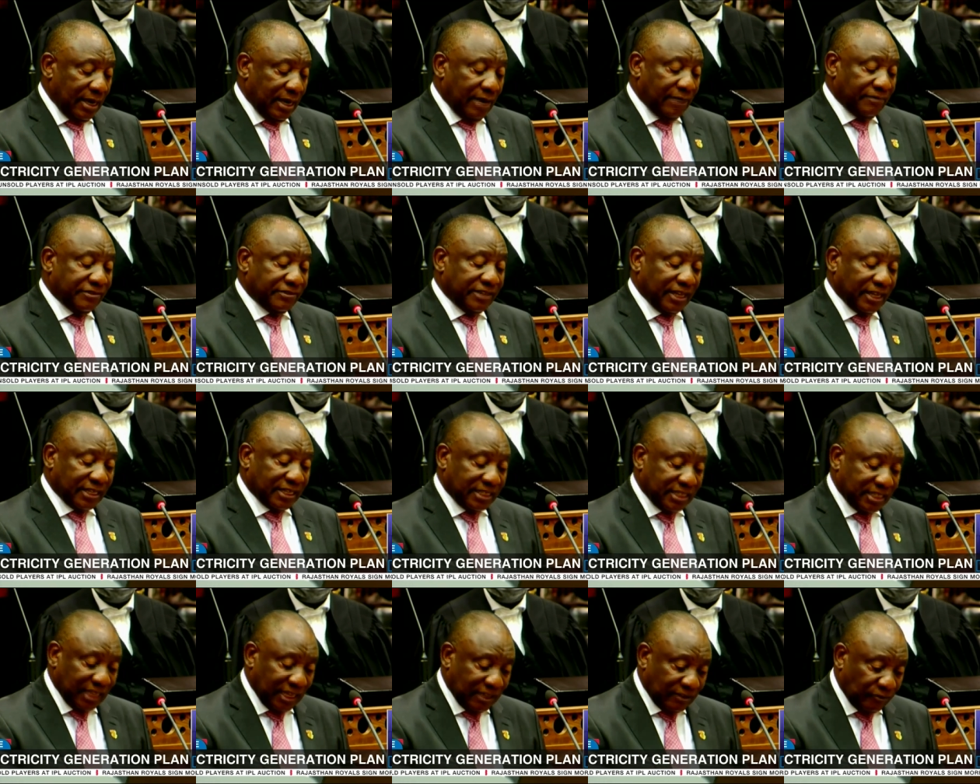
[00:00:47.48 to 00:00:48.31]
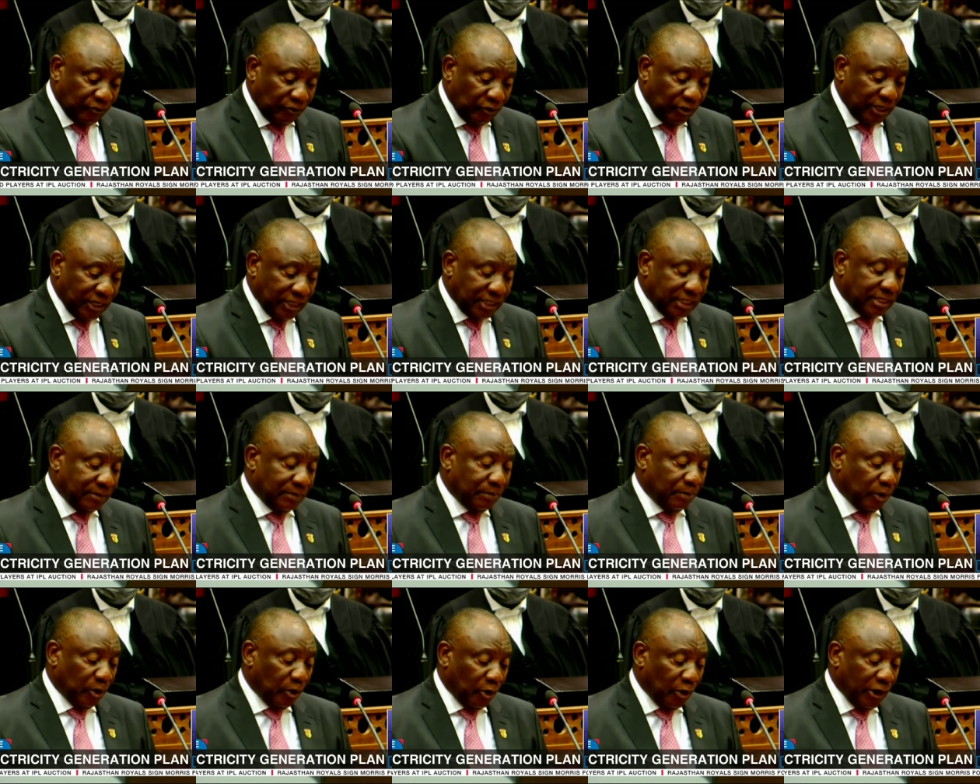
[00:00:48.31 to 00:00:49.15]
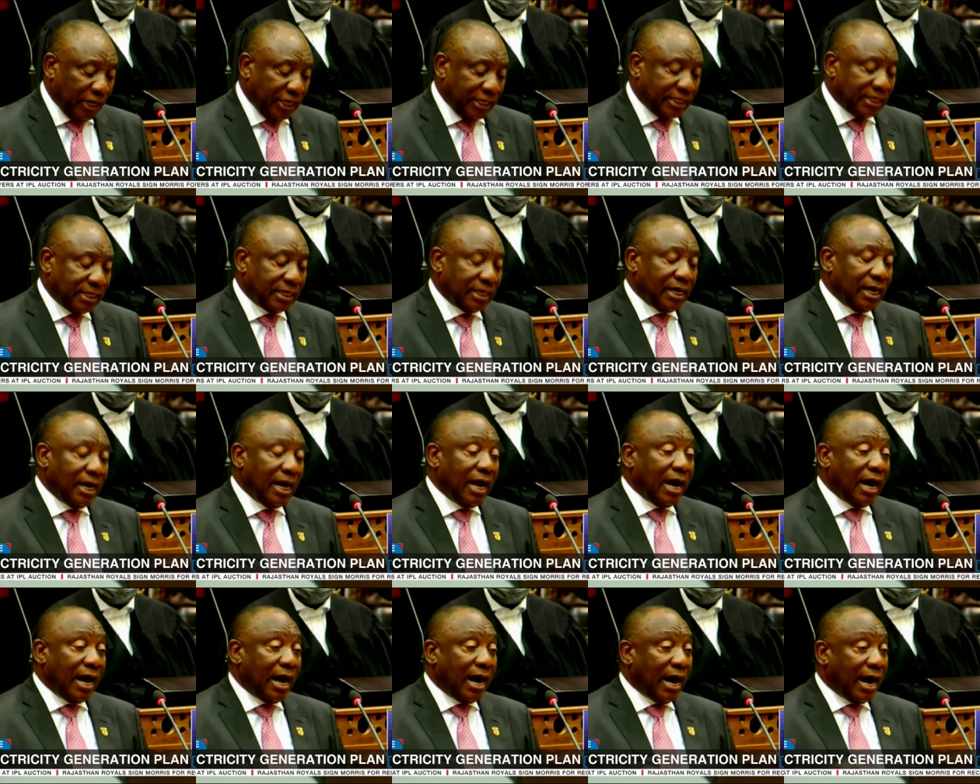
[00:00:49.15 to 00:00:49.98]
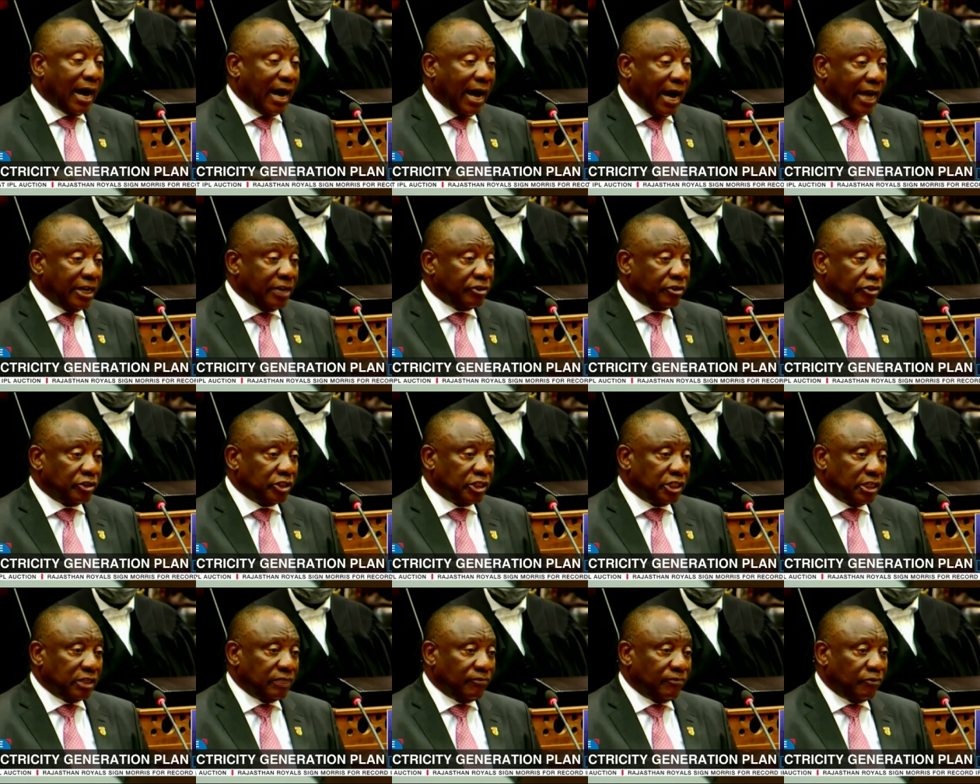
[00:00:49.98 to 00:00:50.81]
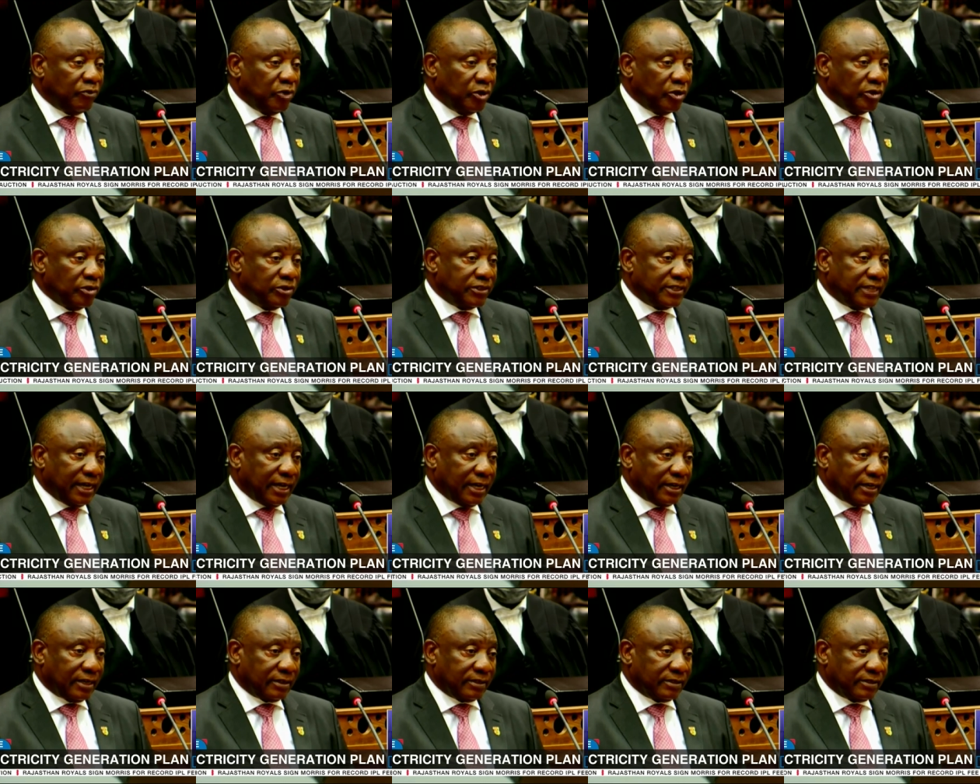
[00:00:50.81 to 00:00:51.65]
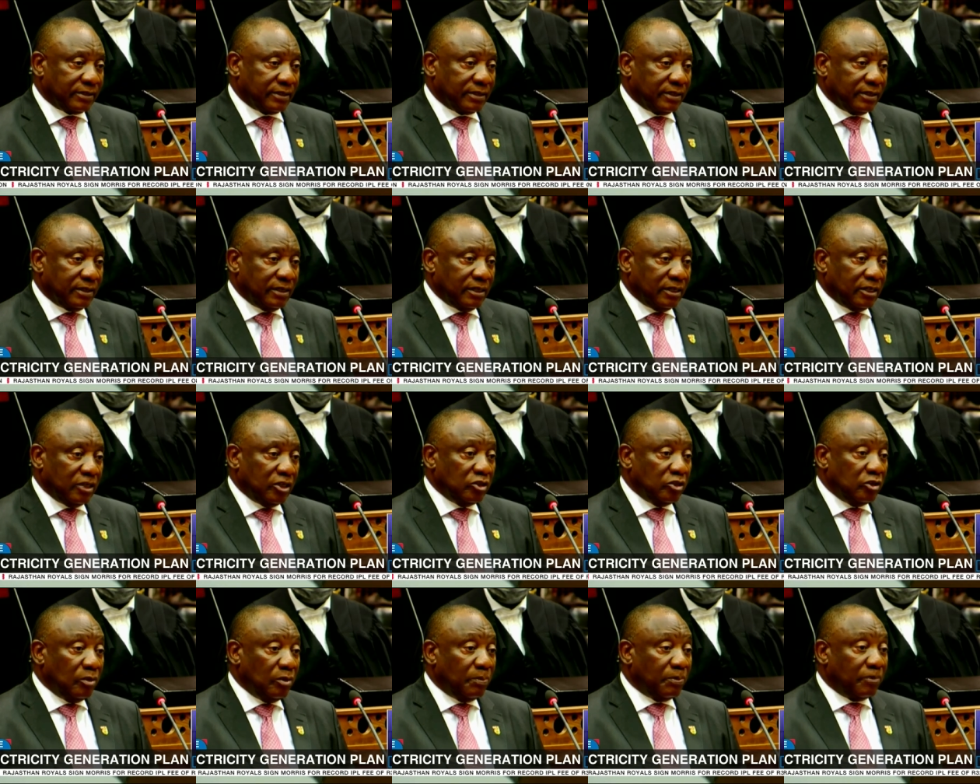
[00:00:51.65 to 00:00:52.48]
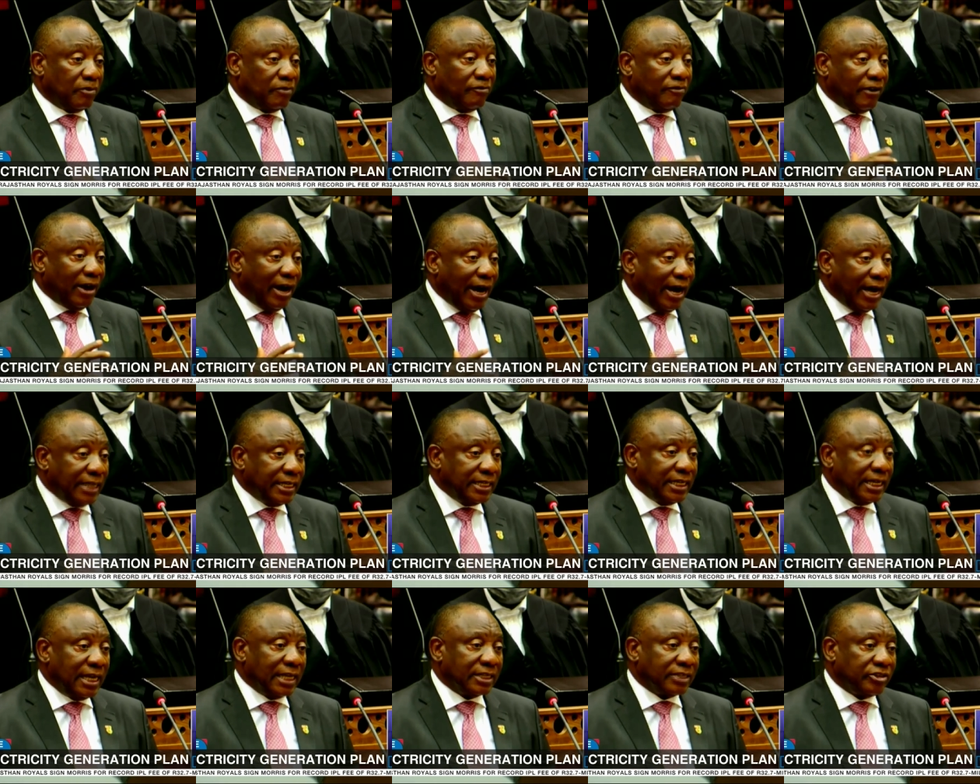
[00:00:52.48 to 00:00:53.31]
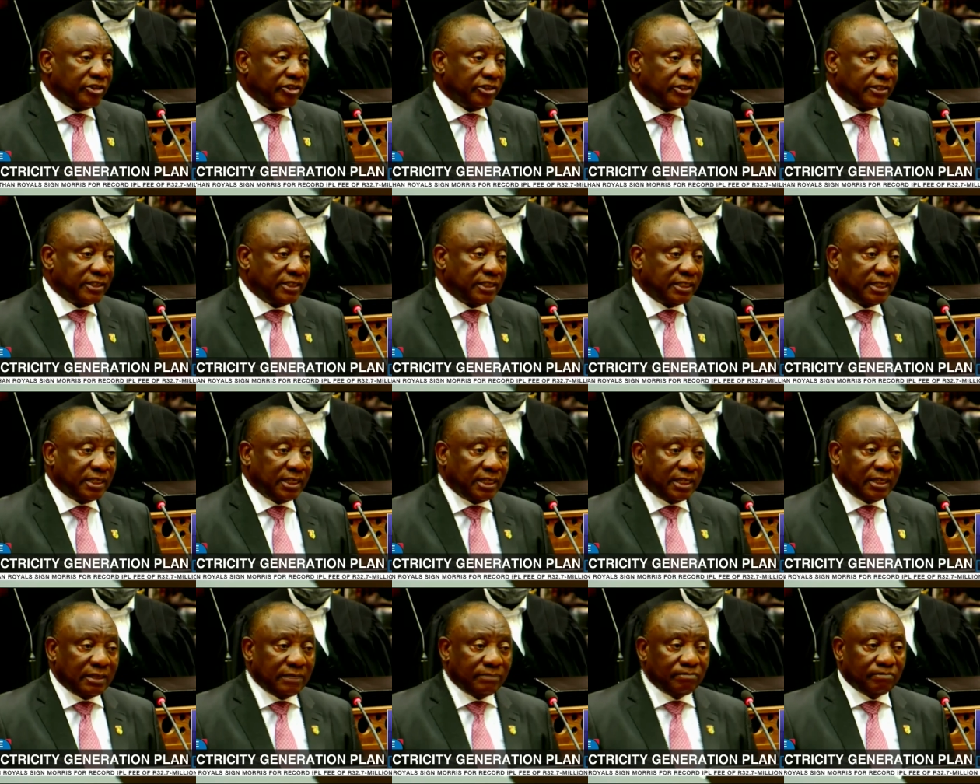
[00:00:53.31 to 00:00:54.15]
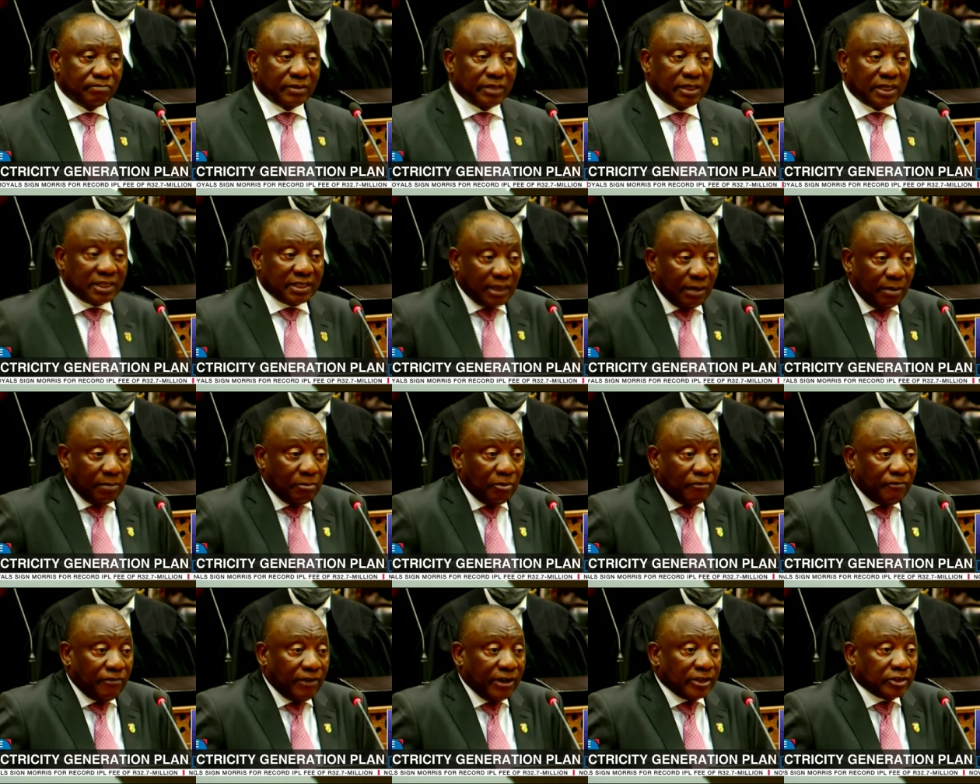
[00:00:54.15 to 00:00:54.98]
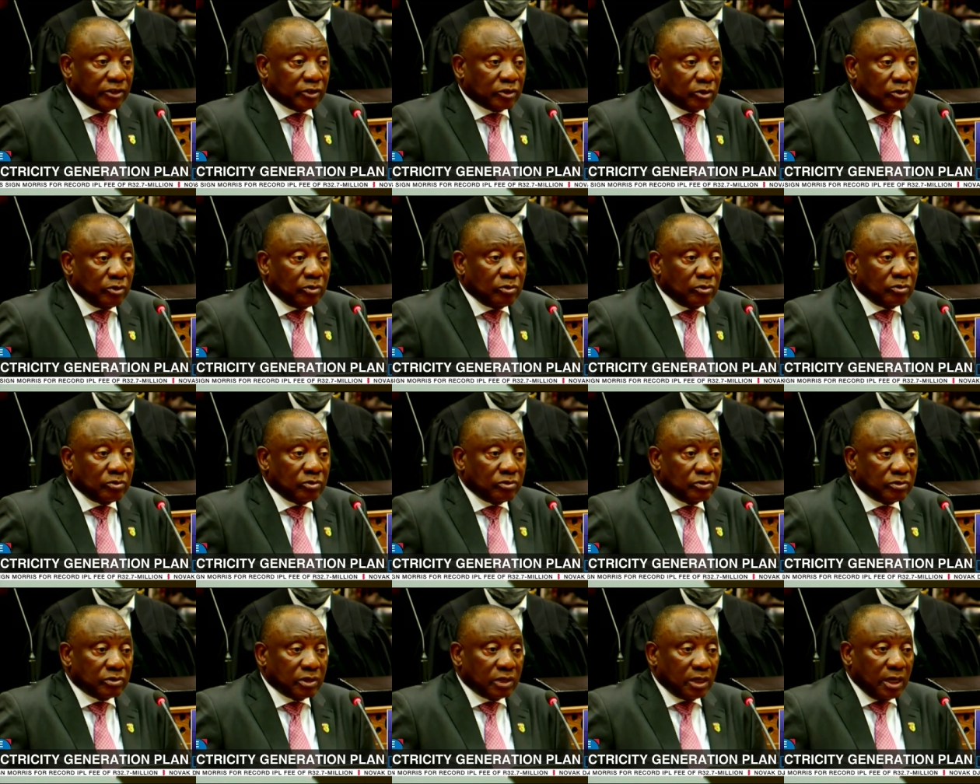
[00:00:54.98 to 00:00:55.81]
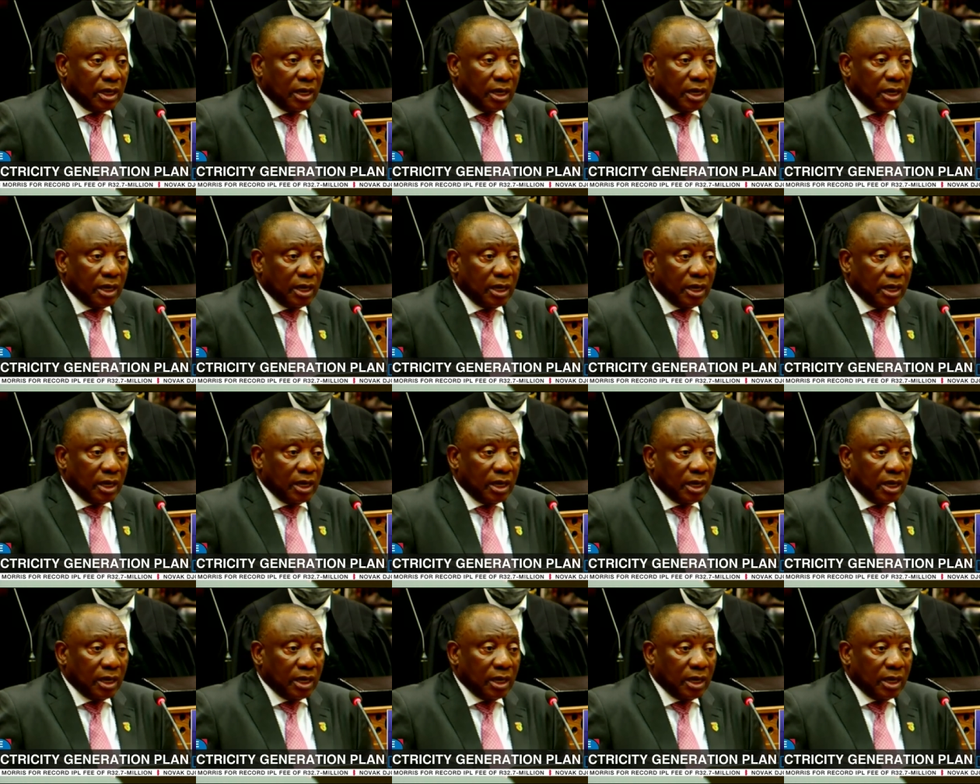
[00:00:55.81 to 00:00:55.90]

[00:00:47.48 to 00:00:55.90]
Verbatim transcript: have successfully deployed hydrogen fuel cells to provide electricity in some of our schools